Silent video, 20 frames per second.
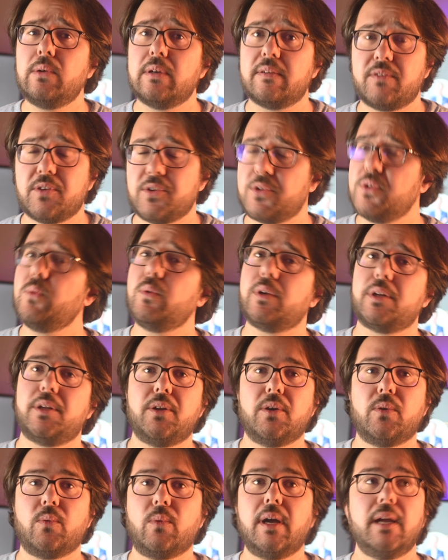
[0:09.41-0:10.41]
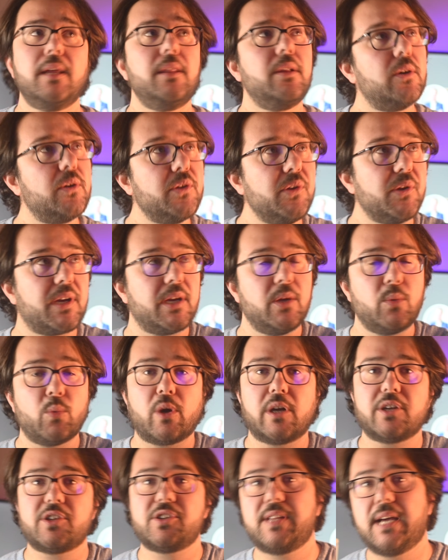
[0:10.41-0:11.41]
If you do want to know why though, you can
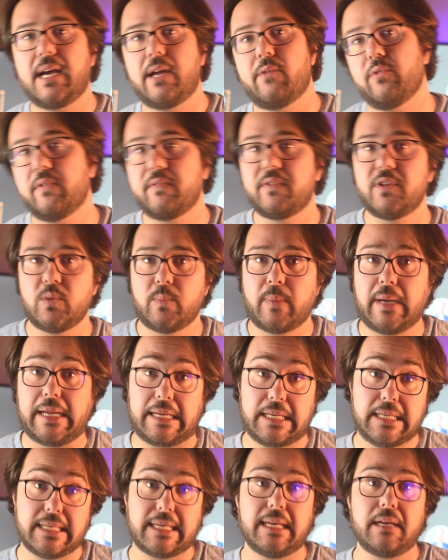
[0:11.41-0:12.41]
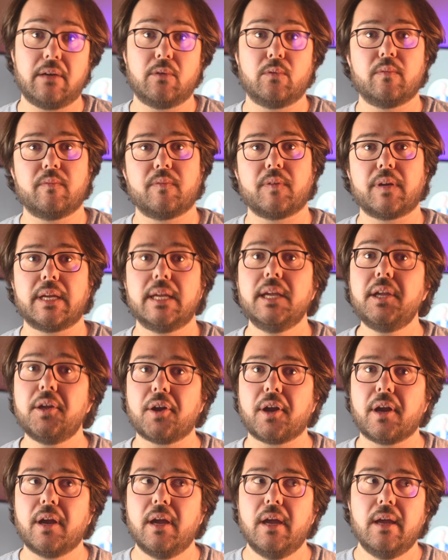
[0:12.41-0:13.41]
watch that review by clicking over
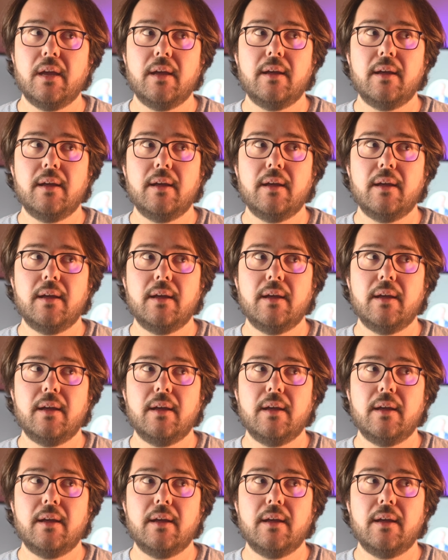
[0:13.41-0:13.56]
here.